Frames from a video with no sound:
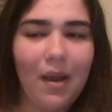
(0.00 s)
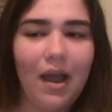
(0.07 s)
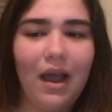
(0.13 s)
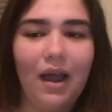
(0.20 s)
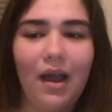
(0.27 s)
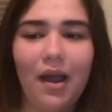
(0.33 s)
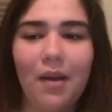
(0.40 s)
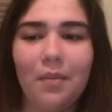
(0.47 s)

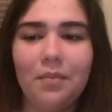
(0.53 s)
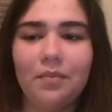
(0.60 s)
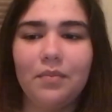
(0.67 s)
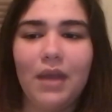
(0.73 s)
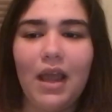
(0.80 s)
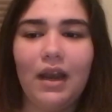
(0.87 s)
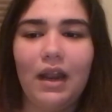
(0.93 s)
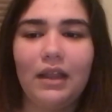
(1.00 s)
And
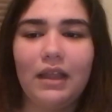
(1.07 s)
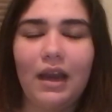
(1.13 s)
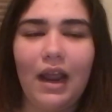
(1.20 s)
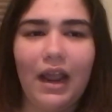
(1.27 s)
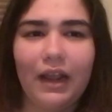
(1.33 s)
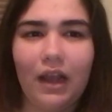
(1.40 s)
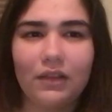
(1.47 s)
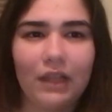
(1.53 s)
then
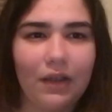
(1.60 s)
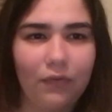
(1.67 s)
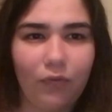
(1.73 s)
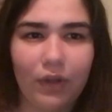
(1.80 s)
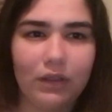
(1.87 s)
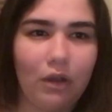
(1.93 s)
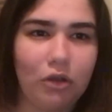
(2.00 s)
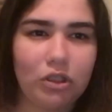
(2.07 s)
I got that
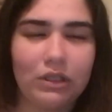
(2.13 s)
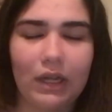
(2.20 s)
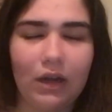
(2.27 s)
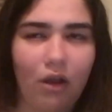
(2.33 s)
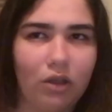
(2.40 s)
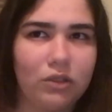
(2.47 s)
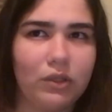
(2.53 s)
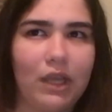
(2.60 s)
free lotion that I
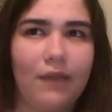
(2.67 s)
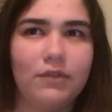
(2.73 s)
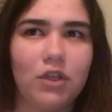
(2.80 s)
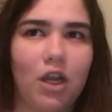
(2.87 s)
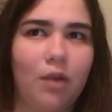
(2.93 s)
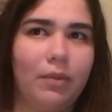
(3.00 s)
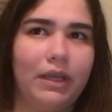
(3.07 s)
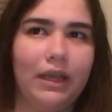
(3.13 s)
also gave to
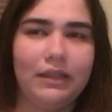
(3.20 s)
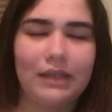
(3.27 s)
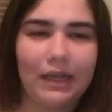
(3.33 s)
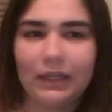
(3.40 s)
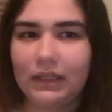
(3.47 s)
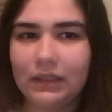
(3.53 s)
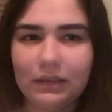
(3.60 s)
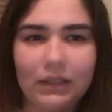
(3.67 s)
her because I
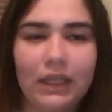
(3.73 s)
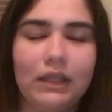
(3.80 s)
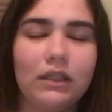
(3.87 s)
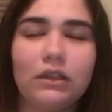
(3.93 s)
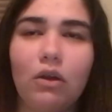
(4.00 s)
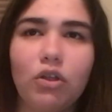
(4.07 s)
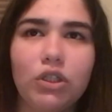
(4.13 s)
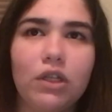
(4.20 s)
didn't need the
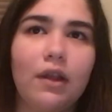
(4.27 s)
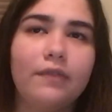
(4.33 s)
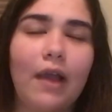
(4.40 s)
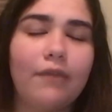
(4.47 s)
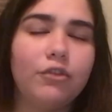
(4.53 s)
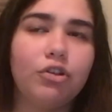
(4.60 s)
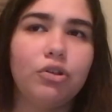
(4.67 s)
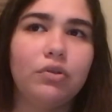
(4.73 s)
lotion of
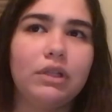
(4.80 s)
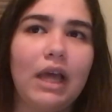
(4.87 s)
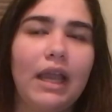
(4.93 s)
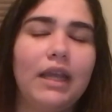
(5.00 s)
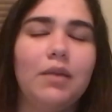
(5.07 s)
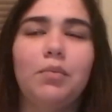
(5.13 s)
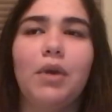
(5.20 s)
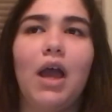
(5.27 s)
Afternoon
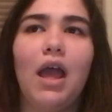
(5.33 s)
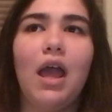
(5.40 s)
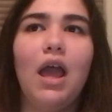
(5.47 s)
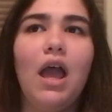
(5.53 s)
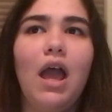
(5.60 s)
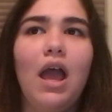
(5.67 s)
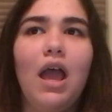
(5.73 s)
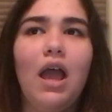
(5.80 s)
Light, but
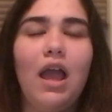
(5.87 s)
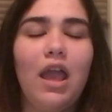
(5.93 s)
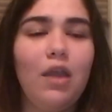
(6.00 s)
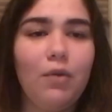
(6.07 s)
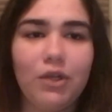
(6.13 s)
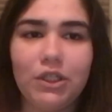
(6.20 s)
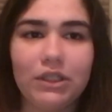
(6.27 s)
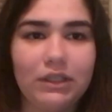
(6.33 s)
it was